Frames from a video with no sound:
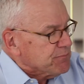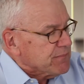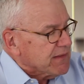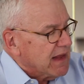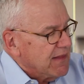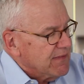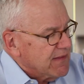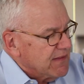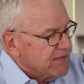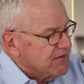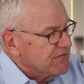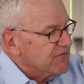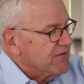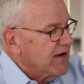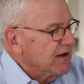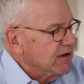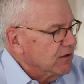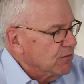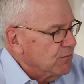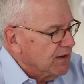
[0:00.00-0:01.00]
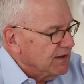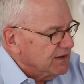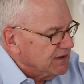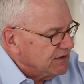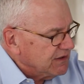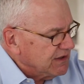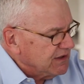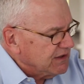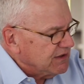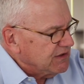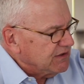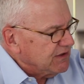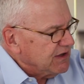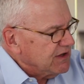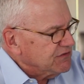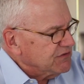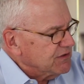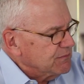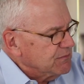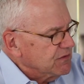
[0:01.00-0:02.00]
And then the final one
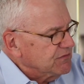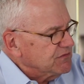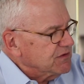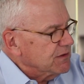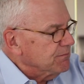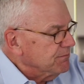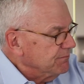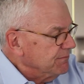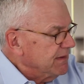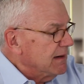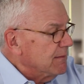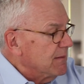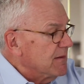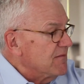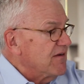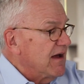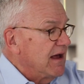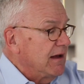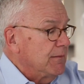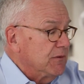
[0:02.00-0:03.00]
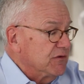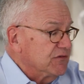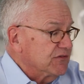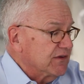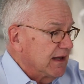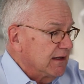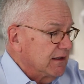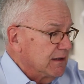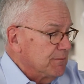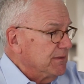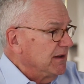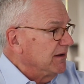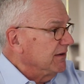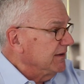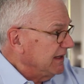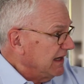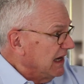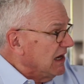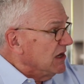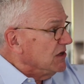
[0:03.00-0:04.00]
is the move to minimum viable
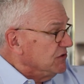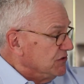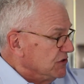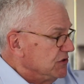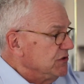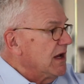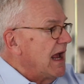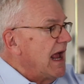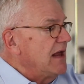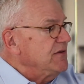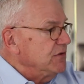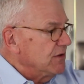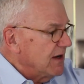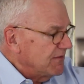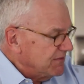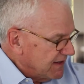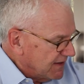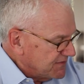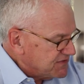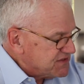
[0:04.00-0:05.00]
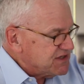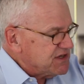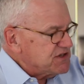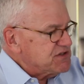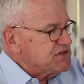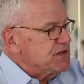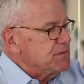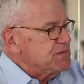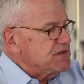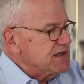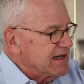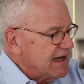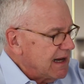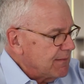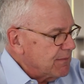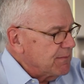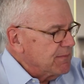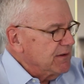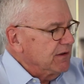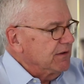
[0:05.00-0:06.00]
scalability. Do you have enough systems and
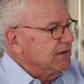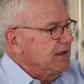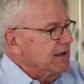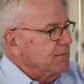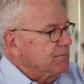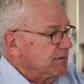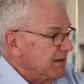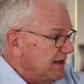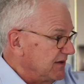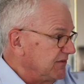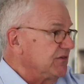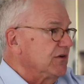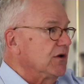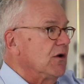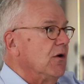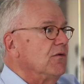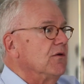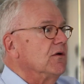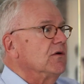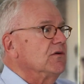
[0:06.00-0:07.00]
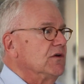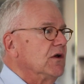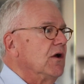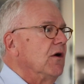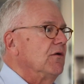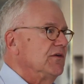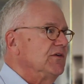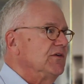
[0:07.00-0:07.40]
capability in place to go the